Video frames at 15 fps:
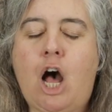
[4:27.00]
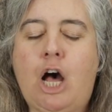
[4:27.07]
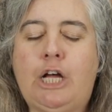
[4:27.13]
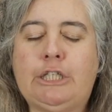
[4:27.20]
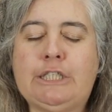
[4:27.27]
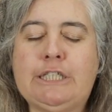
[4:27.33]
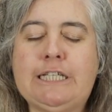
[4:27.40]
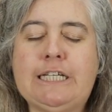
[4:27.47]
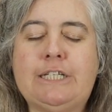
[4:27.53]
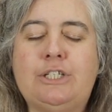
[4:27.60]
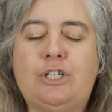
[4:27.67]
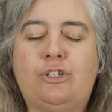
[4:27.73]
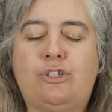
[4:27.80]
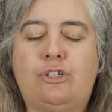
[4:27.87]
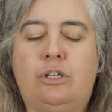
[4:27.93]

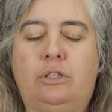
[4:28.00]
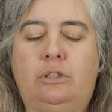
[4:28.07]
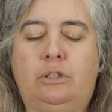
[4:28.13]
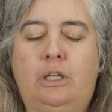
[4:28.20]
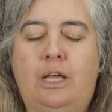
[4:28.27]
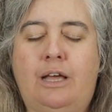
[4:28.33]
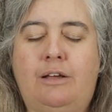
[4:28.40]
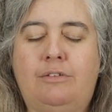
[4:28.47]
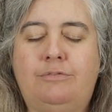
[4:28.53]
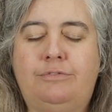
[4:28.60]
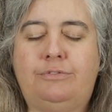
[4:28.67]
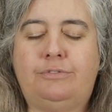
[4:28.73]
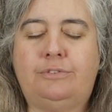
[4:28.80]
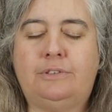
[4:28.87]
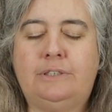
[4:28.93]
unconditional
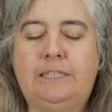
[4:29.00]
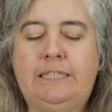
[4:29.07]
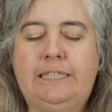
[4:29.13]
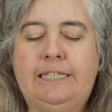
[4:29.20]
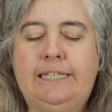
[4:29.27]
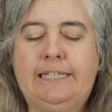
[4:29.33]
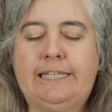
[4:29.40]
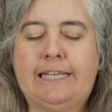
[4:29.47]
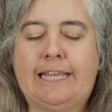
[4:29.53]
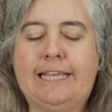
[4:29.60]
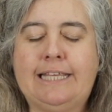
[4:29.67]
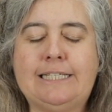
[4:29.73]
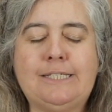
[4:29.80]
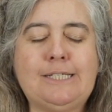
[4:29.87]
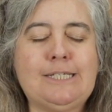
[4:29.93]
love
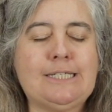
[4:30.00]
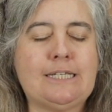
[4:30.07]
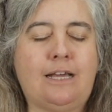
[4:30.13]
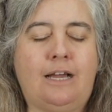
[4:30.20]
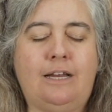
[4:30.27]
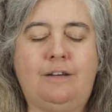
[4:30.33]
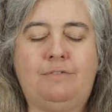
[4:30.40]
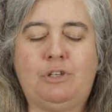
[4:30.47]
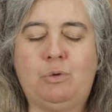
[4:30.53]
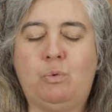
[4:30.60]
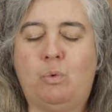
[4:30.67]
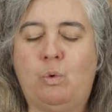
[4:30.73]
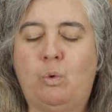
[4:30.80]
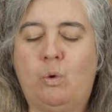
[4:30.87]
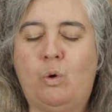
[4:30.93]
inside of
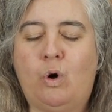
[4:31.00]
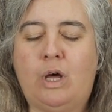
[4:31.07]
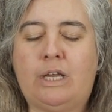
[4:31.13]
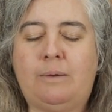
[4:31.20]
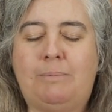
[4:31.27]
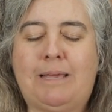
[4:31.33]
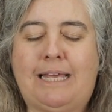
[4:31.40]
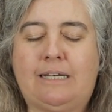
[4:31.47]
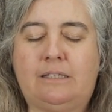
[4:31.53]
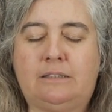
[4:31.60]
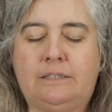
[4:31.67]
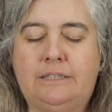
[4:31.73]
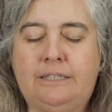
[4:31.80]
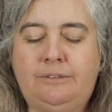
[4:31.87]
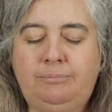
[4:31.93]
you
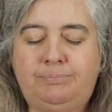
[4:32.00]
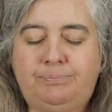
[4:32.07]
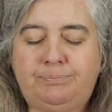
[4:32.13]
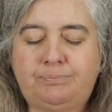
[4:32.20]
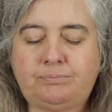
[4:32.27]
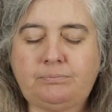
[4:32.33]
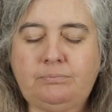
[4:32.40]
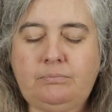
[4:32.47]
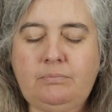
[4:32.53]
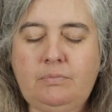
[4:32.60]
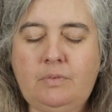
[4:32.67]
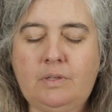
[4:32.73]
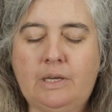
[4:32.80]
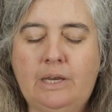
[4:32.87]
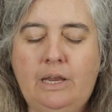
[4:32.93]
automatically
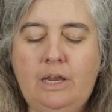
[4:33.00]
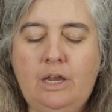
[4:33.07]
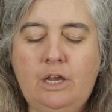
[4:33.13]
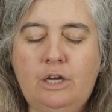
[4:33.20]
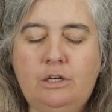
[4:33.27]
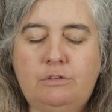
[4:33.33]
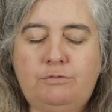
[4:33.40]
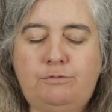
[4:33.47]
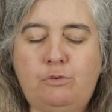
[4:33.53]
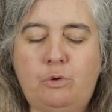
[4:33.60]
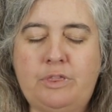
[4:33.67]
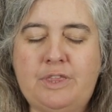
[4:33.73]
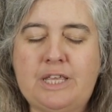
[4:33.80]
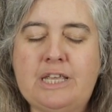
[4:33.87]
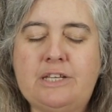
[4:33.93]

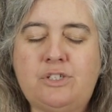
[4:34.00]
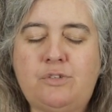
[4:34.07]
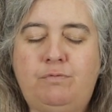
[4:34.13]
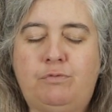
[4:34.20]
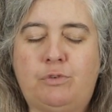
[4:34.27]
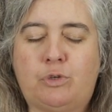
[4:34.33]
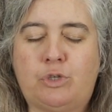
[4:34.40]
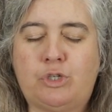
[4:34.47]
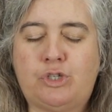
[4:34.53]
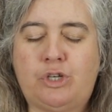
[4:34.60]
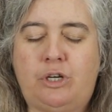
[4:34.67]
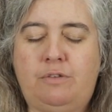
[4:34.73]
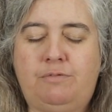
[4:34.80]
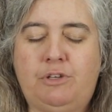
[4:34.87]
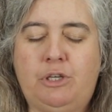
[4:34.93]
for this
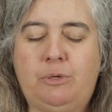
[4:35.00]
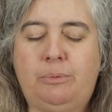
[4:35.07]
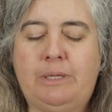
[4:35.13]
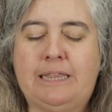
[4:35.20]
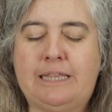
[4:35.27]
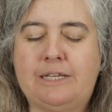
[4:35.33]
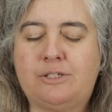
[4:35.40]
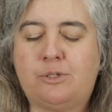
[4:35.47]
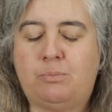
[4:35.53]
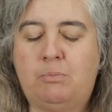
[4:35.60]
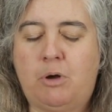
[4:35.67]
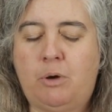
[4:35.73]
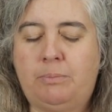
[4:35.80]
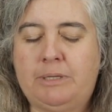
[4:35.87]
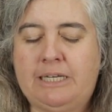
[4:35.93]
version of you in this
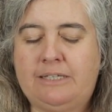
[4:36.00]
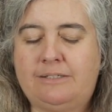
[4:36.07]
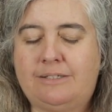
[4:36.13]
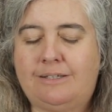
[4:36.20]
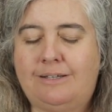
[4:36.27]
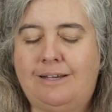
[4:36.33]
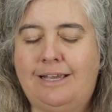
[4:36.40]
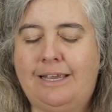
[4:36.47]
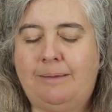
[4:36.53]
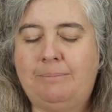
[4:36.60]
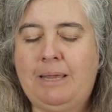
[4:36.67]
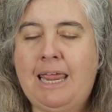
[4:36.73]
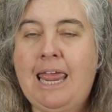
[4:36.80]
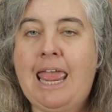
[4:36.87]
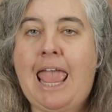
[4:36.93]
moment in
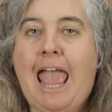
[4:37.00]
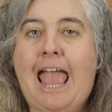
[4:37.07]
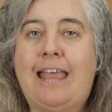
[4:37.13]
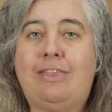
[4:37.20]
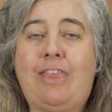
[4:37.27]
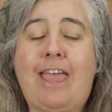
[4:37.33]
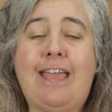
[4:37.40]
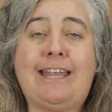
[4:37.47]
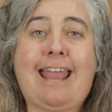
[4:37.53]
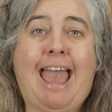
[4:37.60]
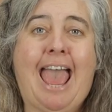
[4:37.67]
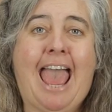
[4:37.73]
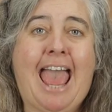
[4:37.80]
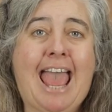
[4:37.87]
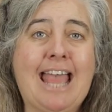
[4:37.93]
time. And then
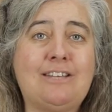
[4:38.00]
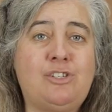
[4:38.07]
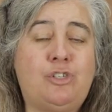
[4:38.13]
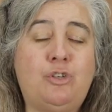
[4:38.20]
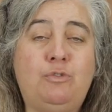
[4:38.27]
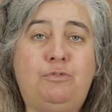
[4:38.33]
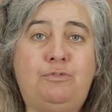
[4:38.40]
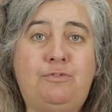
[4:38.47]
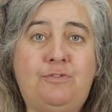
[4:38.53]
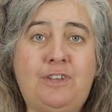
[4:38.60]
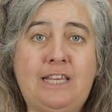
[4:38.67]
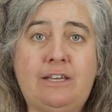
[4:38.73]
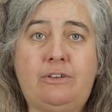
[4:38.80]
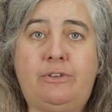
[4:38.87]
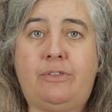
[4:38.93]
as you
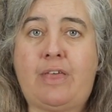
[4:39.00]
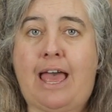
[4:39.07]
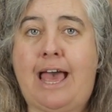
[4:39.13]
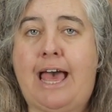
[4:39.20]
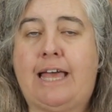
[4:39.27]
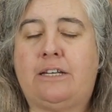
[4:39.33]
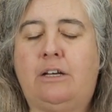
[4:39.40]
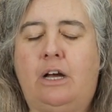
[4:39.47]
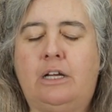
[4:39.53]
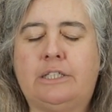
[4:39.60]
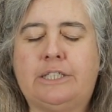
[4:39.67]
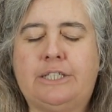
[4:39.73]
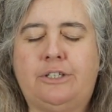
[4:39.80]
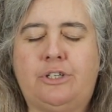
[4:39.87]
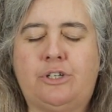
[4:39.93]
feel that
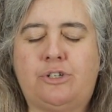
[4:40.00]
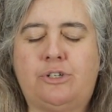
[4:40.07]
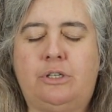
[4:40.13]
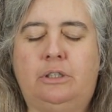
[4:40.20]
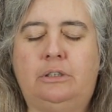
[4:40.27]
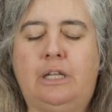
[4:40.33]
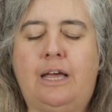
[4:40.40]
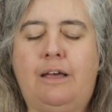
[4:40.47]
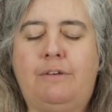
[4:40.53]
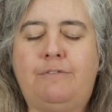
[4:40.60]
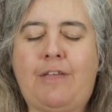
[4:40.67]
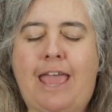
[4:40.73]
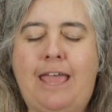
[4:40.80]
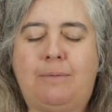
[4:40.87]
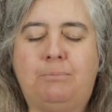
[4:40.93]
unconditional
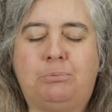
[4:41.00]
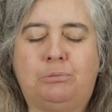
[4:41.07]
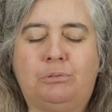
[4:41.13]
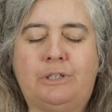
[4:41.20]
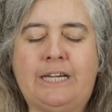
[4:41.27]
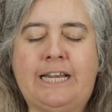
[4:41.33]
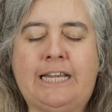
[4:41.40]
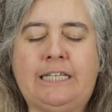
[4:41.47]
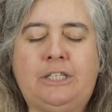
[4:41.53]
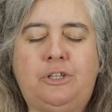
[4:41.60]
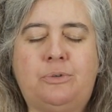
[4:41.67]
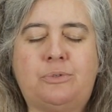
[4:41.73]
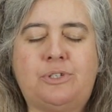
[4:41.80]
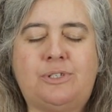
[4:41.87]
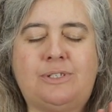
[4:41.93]
love and bring
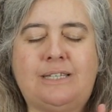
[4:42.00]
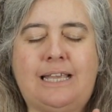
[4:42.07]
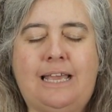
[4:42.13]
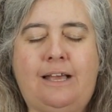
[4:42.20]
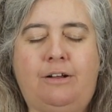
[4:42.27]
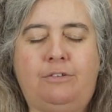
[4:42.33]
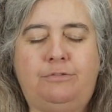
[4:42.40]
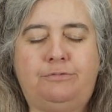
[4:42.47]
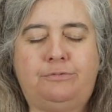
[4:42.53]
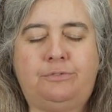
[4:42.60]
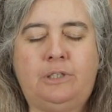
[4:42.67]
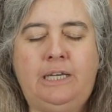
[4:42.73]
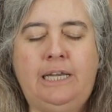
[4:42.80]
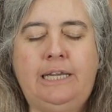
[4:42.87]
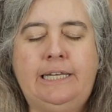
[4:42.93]
yourself